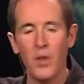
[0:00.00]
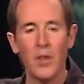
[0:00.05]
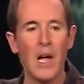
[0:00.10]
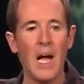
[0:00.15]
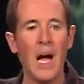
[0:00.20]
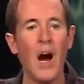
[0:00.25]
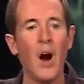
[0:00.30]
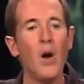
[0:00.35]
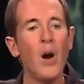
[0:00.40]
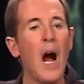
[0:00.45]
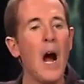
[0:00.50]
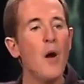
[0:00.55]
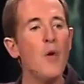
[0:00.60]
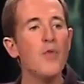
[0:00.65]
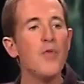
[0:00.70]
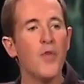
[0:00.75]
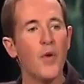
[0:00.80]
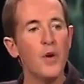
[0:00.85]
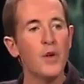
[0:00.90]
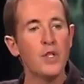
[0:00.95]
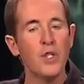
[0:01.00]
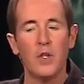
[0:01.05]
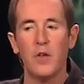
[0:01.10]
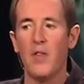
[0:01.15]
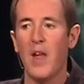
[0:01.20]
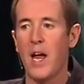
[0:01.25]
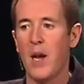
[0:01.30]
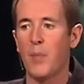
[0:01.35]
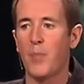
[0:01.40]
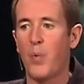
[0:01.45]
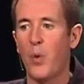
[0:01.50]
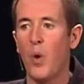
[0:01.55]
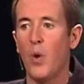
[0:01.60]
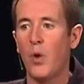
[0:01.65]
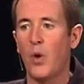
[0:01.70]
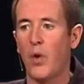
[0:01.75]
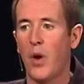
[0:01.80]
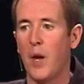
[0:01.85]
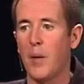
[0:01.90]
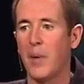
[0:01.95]
our version of that in
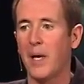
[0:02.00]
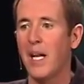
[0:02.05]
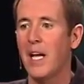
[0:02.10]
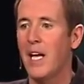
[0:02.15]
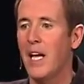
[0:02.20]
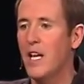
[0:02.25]
programming